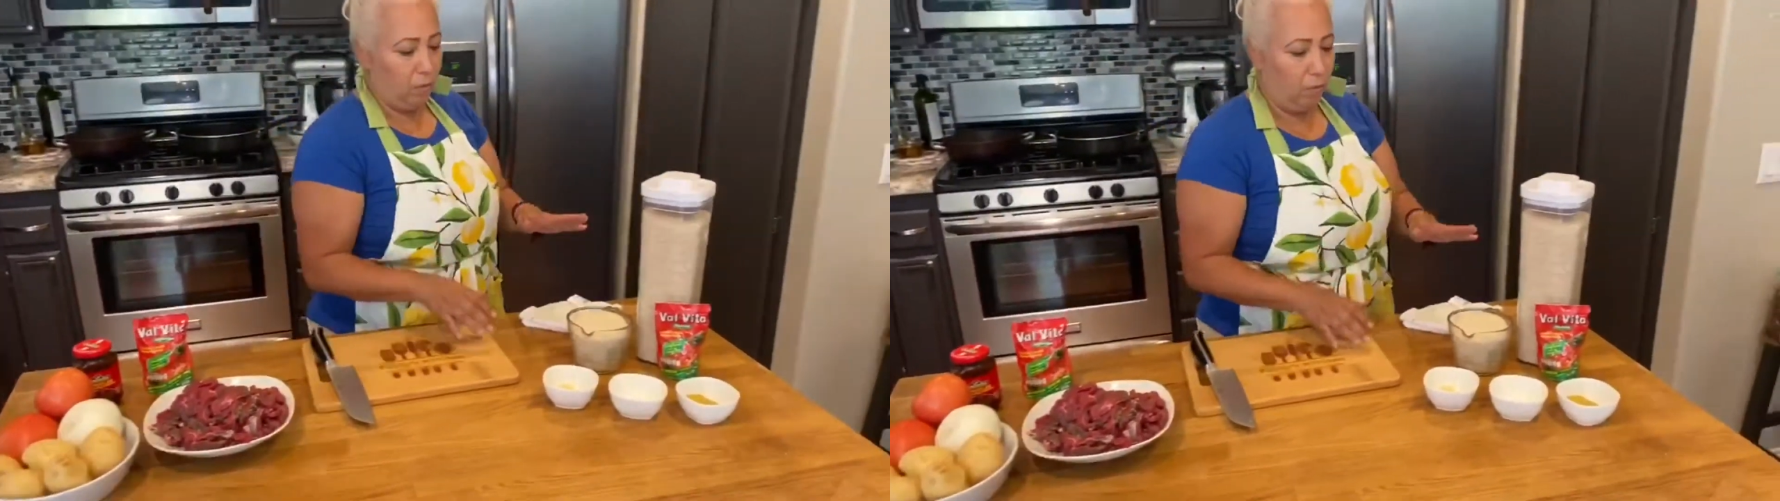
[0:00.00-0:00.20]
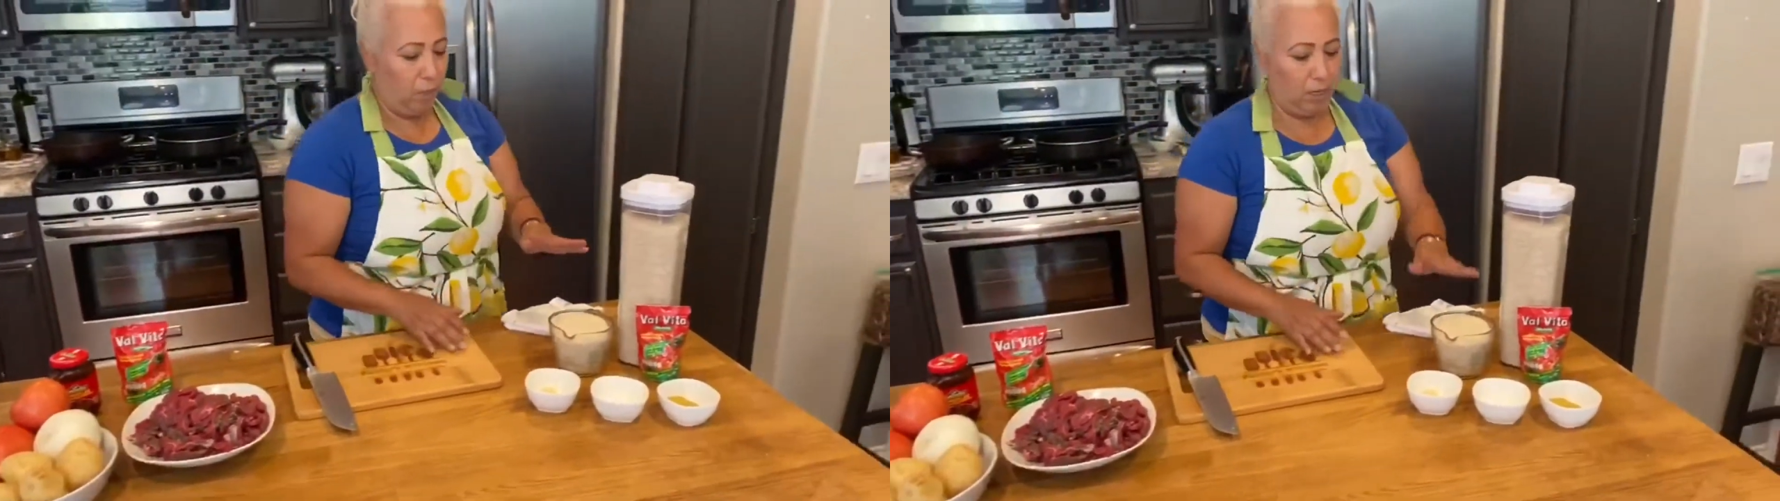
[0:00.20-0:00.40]

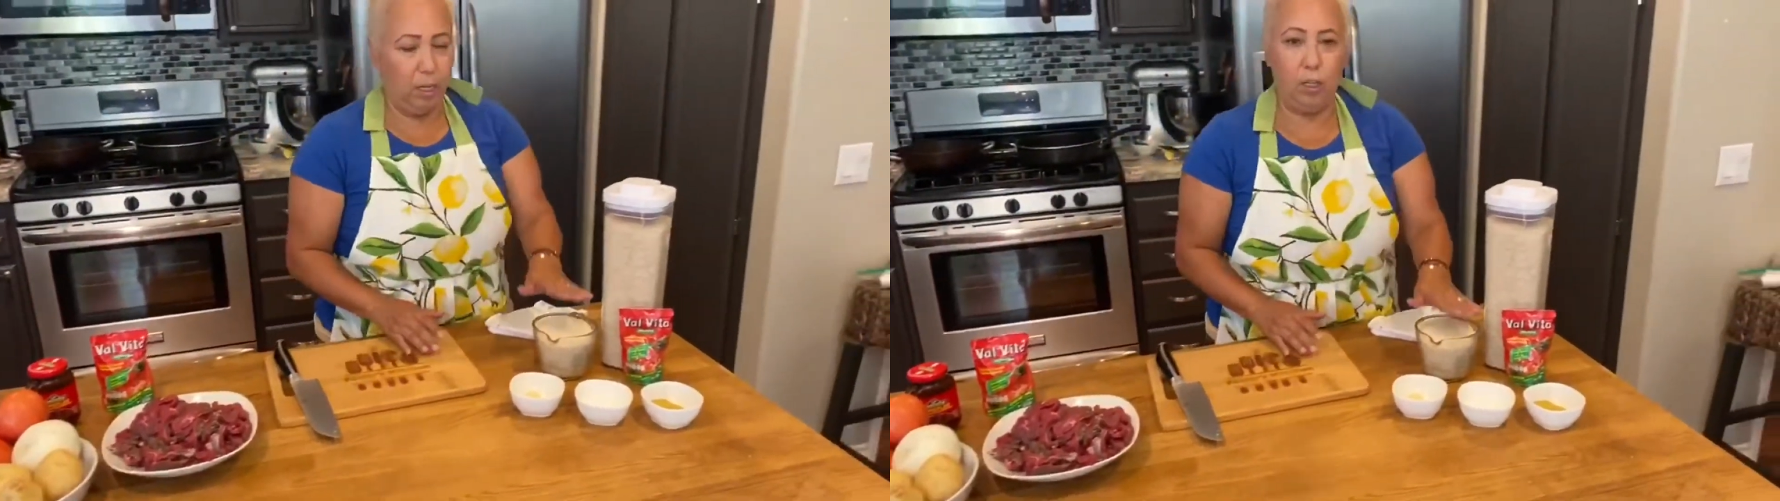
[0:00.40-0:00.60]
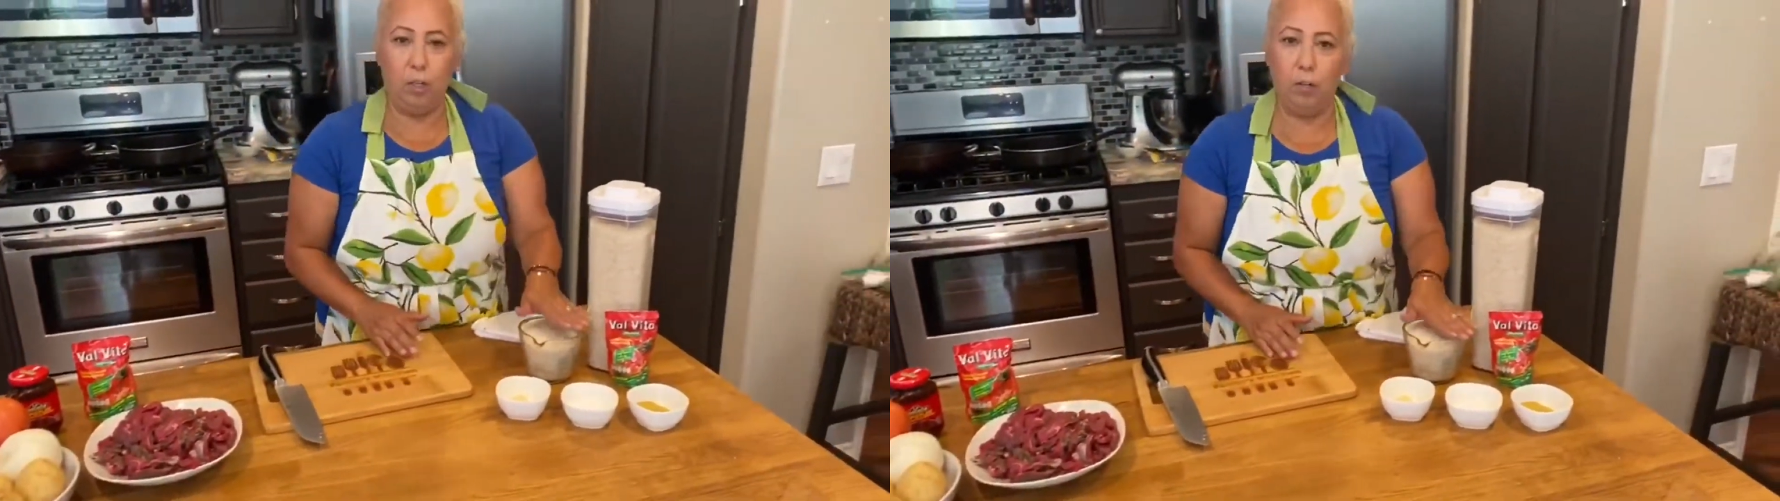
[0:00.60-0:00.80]
we're gonna
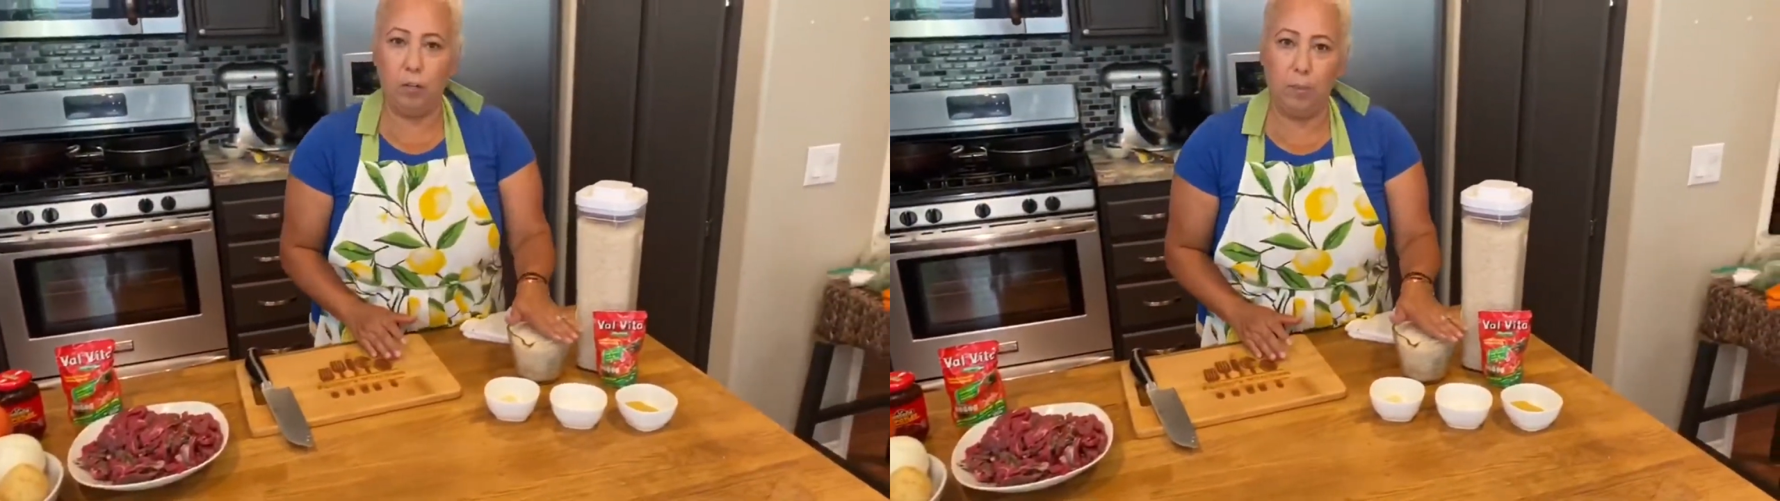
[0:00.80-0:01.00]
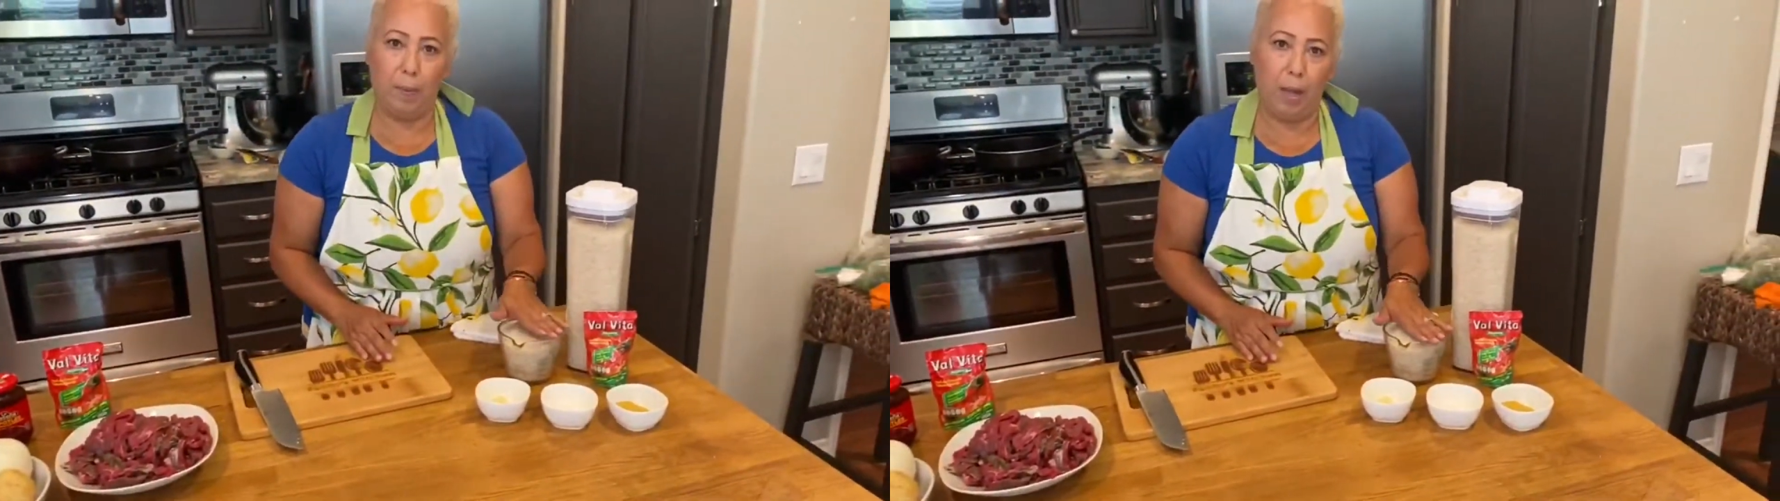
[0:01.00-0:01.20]
use
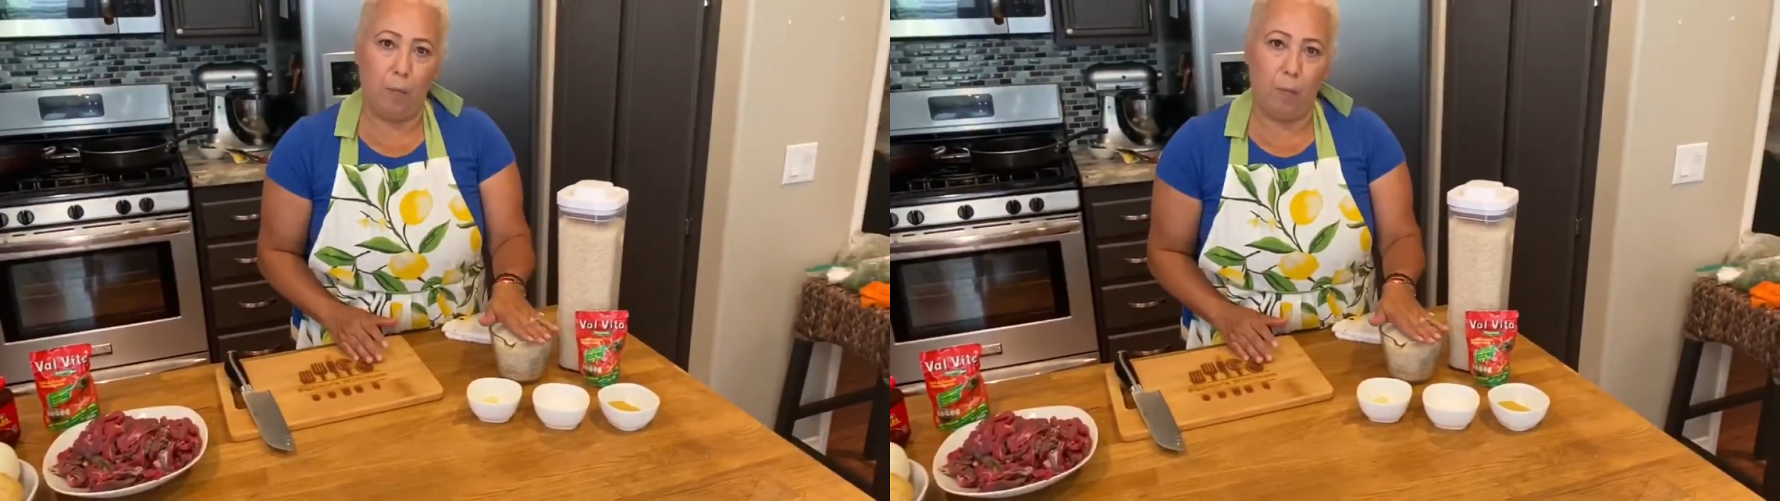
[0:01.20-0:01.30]
about